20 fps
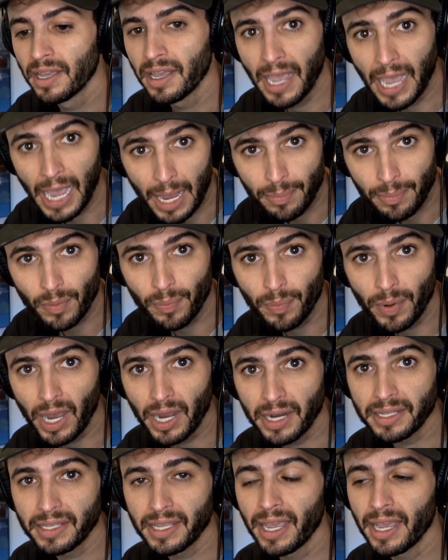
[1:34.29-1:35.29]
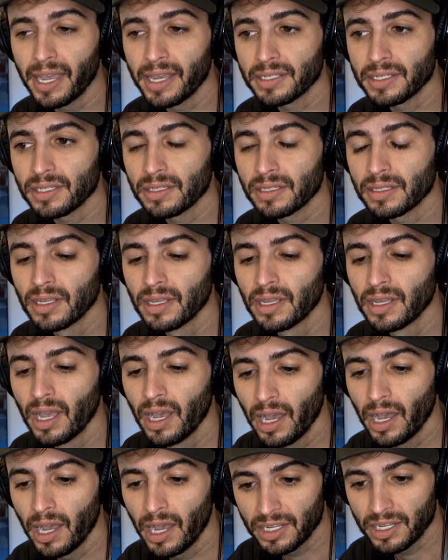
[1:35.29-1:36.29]
Apple Podcasts,
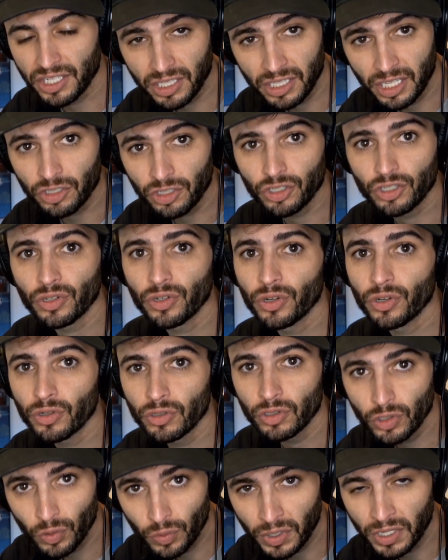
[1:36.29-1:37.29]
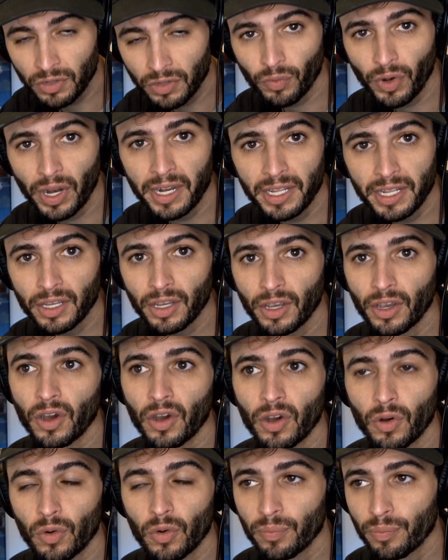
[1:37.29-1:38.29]
uh, Stitcher, TuneIn
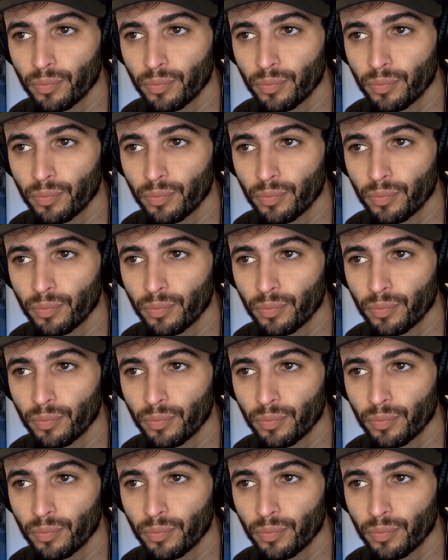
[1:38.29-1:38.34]
Radio,